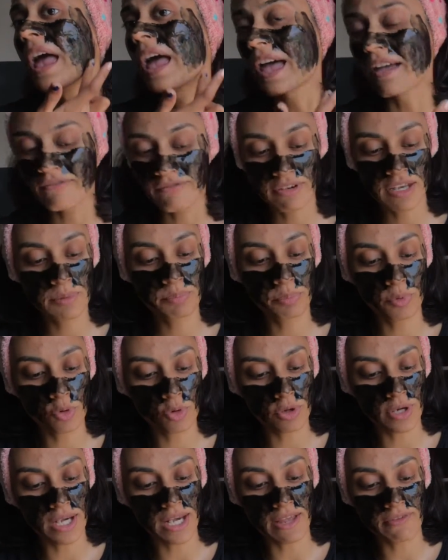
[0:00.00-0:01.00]
every
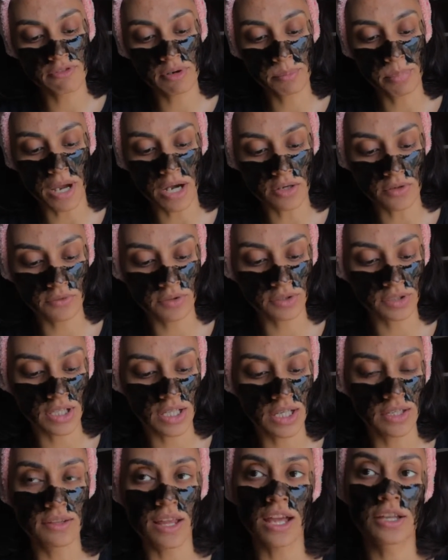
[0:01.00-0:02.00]
pore and every part of the
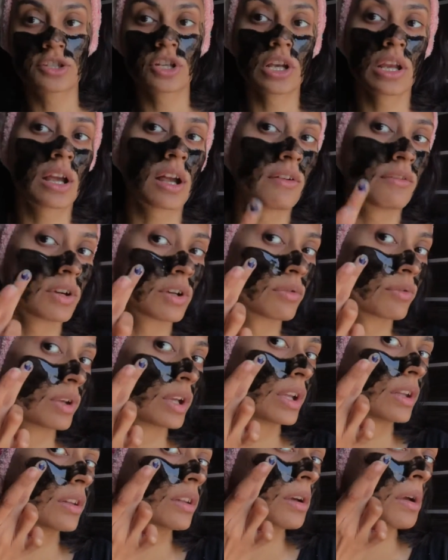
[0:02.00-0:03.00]
skin is actually covered
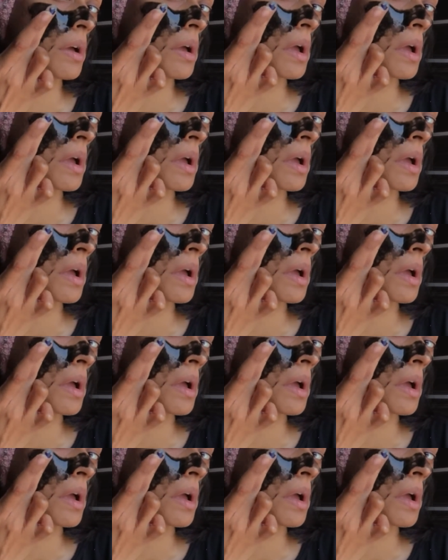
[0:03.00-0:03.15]
with